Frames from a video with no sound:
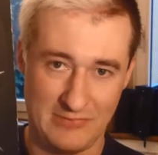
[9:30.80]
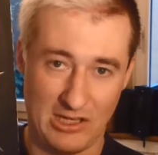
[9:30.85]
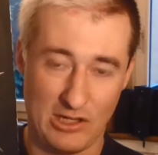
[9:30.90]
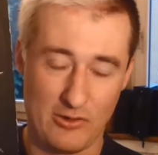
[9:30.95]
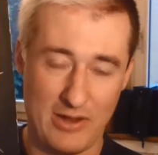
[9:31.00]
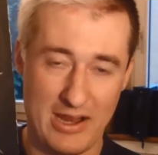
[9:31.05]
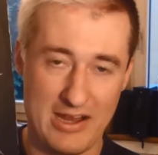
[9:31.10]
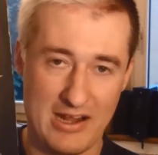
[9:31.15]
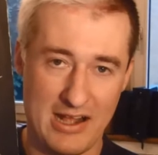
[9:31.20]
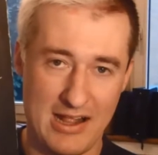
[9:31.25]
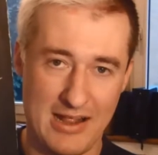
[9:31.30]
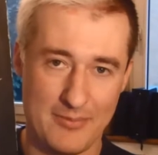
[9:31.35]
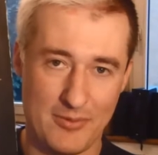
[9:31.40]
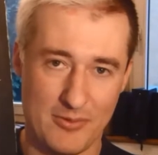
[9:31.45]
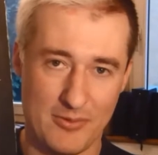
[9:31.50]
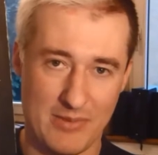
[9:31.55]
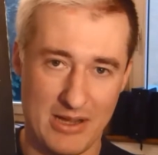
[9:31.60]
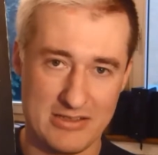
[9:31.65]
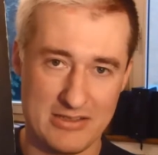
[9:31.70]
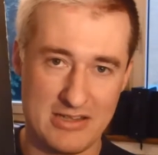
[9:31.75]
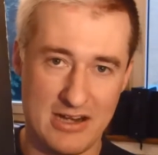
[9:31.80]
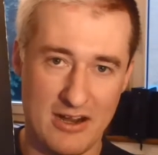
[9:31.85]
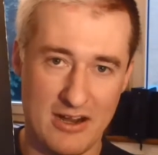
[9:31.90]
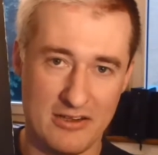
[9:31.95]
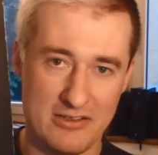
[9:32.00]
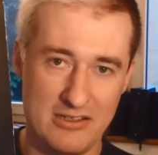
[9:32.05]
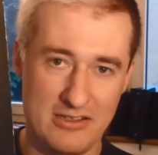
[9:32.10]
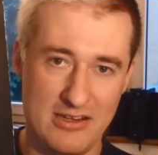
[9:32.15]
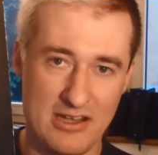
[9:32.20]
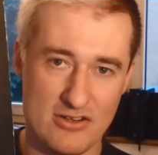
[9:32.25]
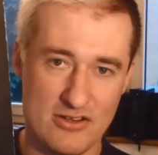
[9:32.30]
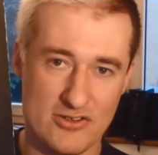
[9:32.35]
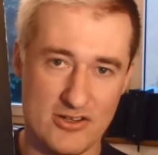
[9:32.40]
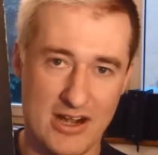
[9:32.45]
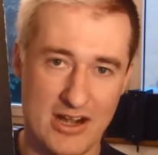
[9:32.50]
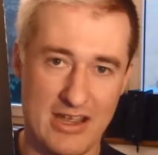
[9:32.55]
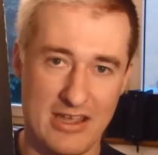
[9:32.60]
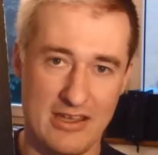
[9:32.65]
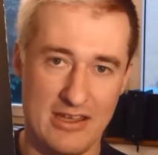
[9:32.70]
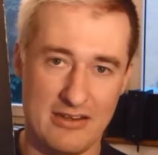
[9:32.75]
great album, Atari Teenage
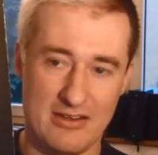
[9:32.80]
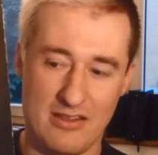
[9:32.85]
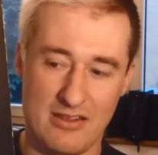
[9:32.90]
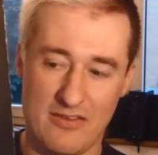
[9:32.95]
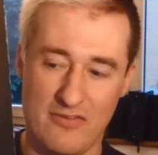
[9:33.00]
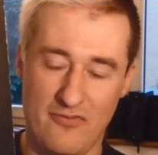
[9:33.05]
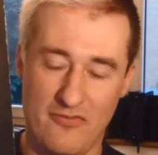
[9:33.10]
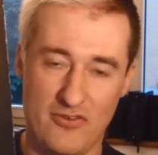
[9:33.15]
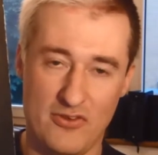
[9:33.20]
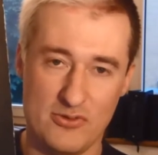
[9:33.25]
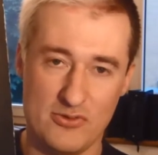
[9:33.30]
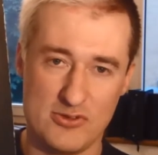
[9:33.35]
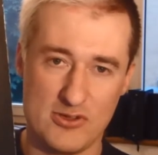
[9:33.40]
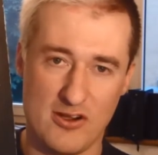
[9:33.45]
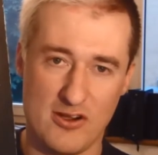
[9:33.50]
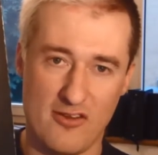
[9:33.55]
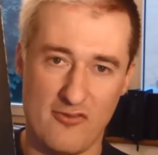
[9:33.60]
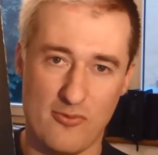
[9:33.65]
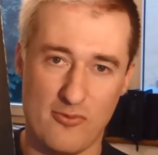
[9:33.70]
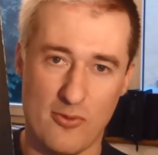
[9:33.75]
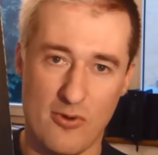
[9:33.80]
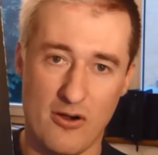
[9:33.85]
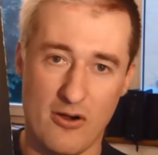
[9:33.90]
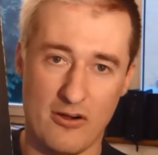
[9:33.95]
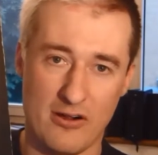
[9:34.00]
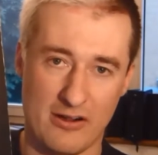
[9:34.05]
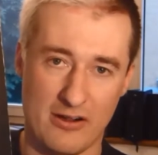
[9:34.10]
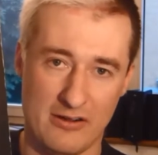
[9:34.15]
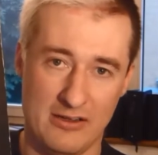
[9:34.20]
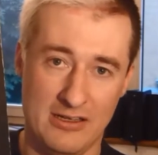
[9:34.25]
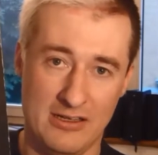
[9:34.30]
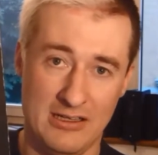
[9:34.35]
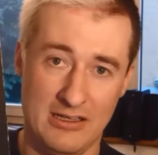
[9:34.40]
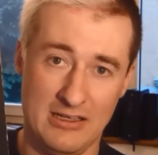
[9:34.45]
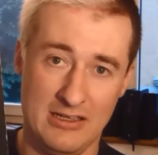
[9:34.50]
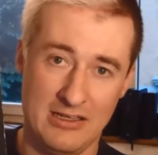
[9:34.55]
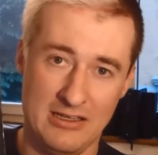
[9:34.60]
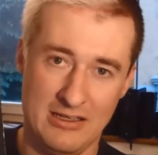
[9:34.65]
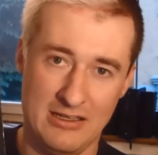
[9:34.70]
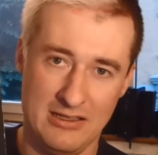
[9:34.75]
Riot, The Future of War.
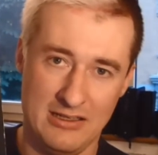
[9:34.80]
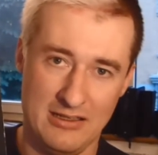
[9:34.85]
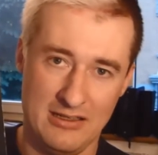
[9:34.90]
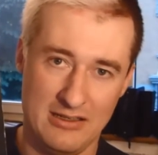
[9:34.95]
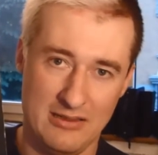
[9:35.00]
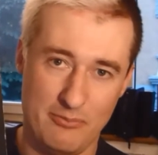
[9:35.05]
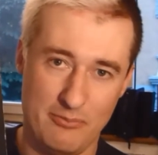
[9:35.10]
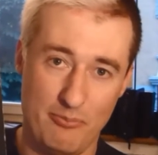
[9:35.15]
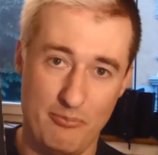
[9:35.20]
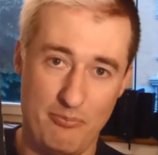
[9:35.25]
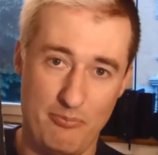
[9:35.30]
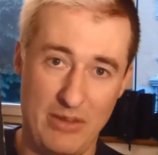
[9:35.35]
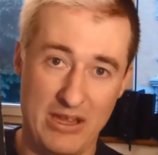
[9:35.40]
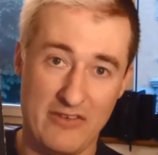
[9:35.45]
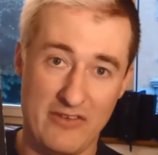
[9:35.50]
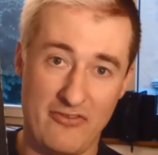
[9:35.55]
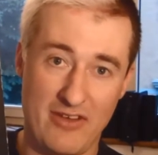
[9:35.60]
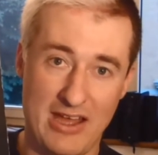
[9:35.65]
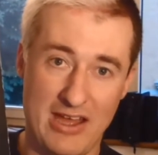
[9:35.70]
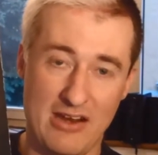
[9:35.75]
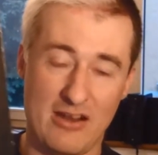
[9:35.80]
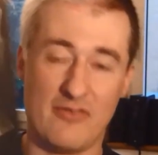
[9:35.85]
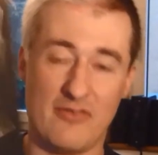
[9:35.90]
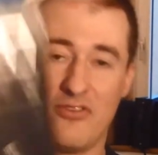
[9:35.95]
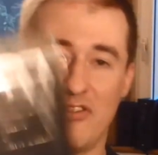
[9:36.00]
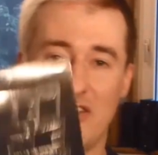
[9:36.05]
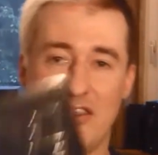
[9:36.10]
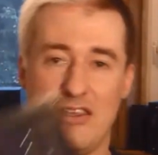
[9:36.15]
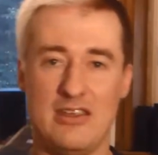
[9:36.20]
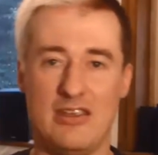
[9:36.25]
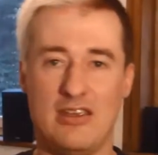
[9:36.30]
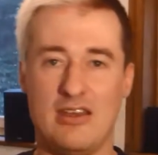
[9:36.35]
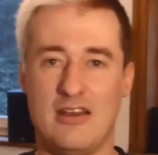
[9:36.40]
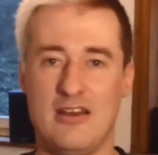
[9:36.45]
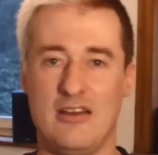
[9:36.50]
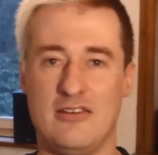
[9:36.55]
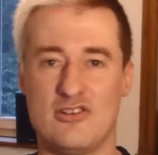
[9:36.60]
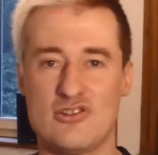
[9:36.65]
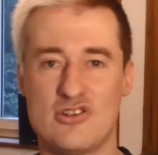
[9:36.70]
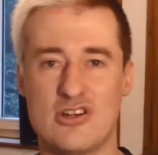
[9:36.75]
Big fan of the
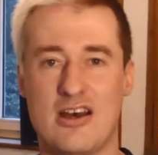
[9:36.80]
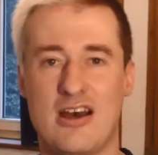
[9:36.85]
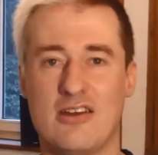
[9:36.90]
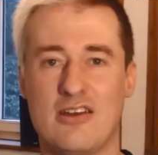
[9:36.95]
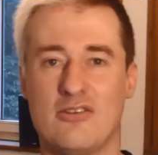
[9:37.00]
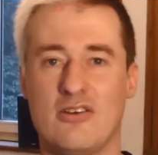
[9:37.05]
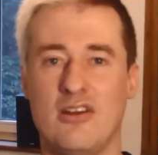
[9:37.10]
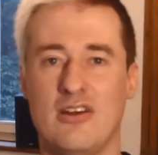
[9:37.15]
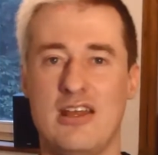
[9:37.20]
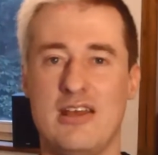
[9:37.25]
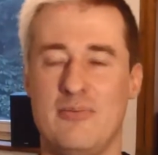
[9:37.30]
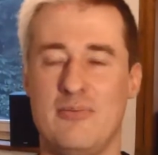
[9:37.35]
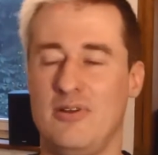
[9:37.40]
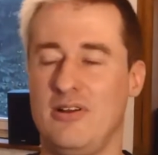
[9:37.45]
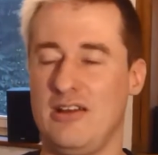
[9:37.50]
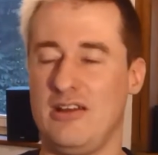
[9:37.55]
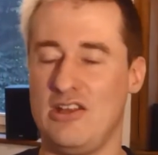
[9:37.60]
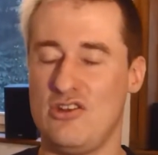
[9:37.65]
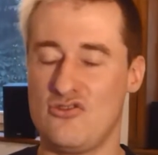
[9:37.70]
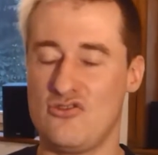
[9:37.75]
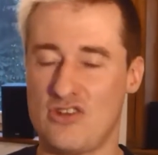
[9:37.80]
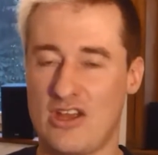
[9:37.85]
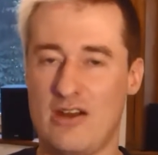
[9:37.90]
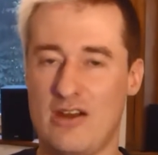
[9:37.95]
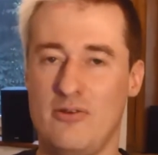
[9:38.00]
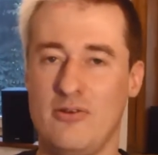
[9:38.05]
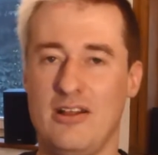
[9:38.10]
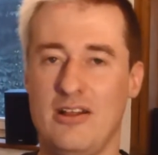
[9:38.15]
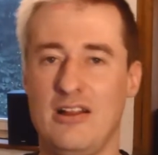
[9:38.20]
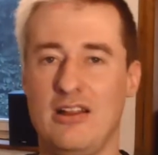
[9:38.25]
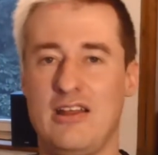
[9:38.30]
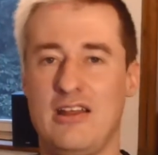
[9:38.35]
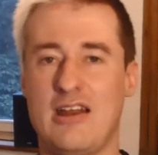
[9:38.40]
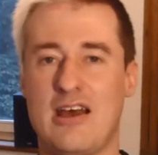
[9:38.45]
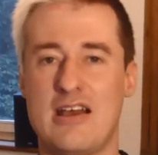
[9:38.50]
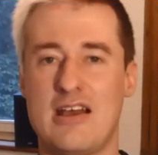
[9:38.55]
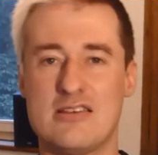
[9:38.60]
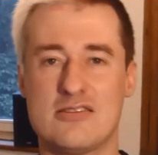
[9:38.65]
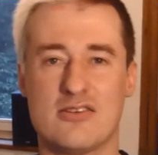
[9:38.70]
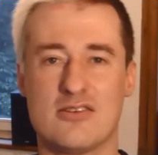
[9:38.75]
digital hardcore label in general, and
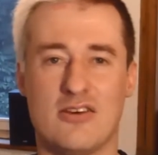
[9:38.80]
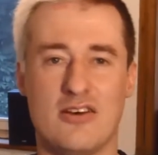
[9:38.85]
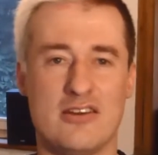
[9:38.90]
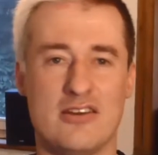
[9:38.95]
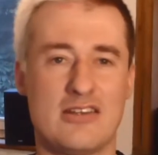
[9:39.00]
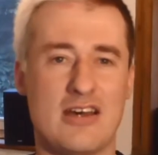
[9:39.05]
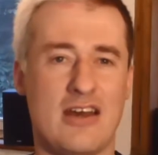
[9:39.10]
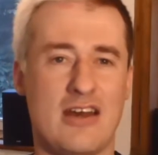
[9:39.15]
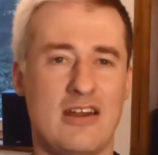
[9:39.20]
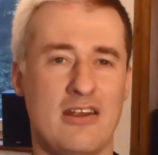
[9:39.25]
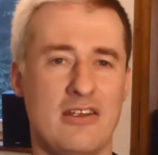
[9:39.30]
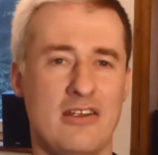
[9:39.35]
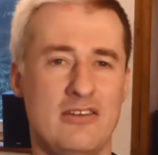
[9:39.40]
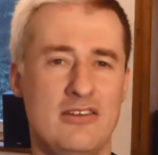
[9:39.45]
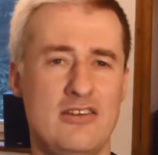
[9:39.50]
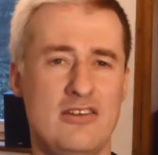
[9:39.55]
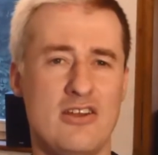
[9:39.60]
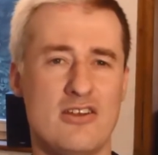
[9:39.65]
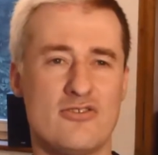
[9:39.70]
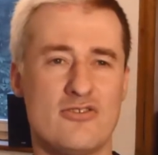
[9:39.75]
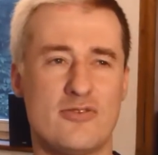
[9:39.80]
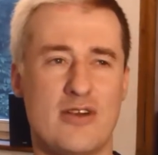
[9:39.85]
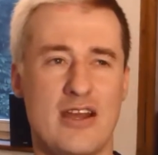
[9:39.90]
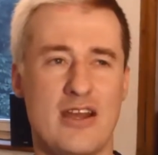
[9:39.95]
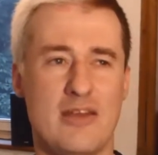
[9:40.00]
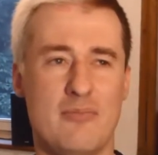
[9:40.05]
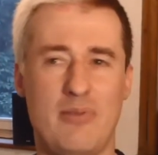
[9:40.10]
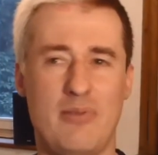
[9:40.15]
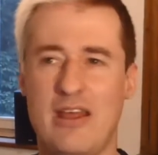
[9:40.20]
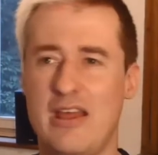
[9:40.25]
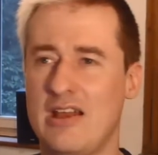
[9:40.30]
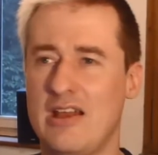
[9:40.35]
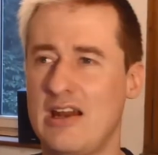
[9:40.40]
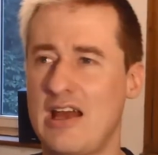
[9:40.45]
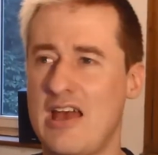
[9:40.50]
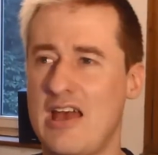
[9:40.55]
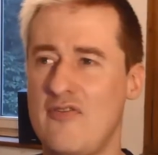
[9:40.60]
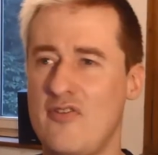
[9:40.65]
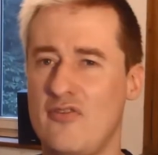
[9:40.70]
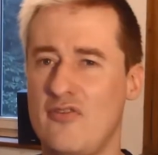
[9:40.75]
I saw Atari Teenage Riot playing
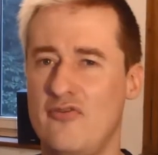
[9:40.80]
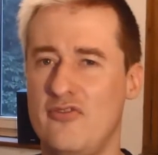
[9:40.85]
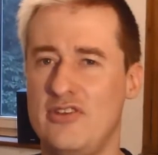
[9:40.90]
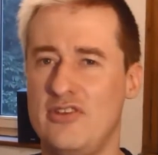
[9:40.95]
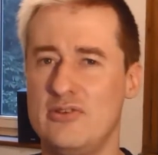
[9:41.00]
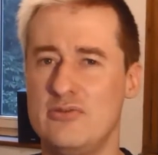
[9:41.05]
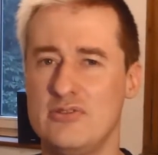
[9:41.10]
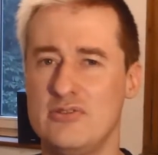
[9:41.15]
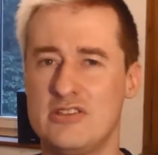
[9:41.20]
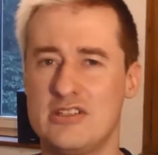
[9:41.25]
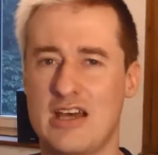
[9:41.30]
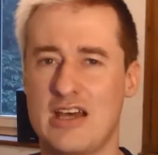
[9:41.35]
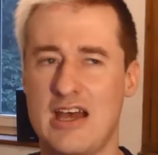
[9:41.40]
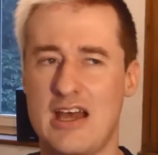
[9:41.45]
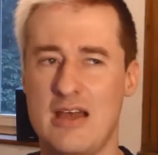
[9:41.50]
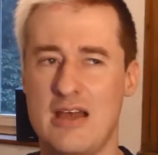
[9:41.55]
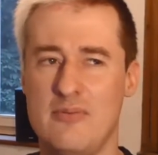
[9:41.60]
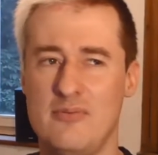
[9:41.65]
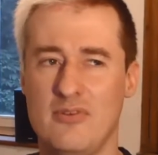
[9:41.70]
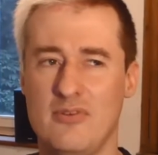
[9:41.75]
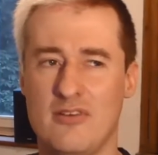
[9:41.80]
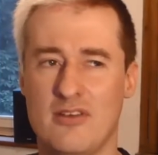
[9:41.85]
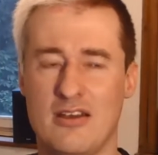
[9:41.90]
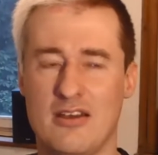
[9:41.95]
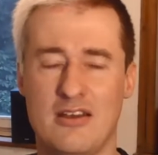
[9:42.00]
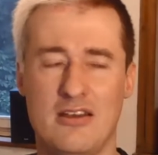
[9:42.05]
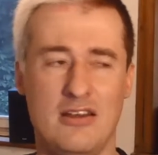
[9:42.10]
live a few times,